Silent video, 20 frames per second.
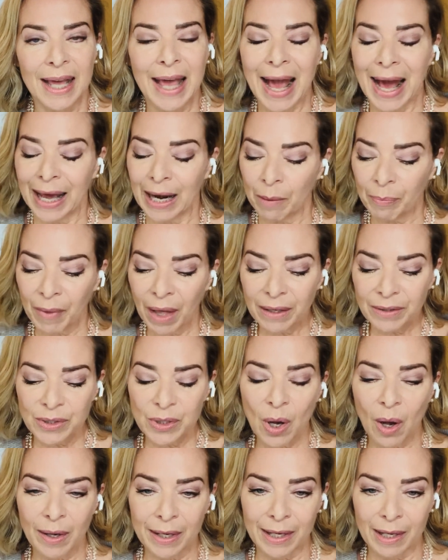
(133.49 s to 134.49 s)
And I'm not
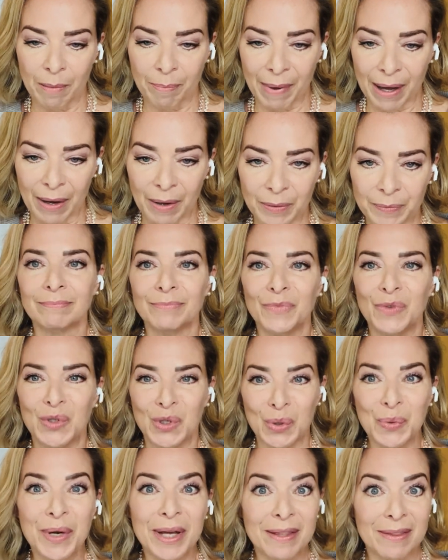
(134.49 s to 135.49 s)
talking about
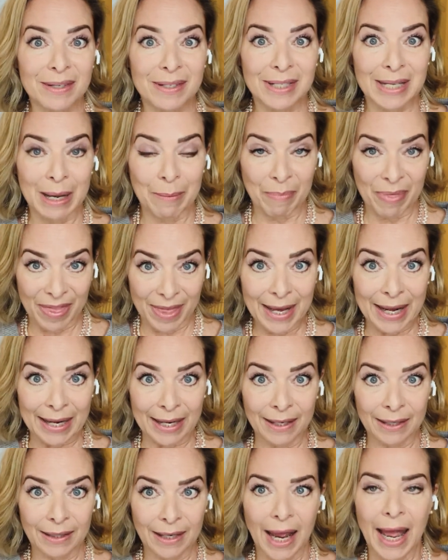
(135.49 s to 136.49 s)
doing the same
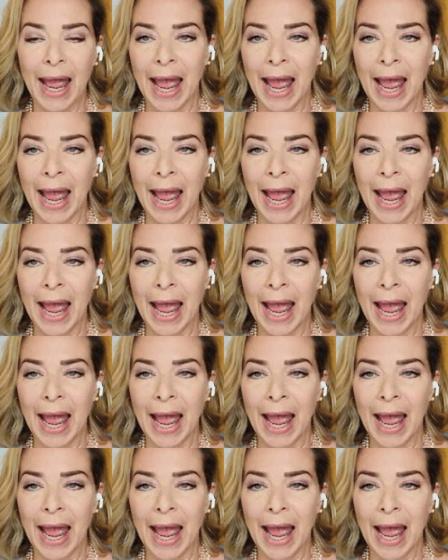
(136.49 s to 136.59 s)
thing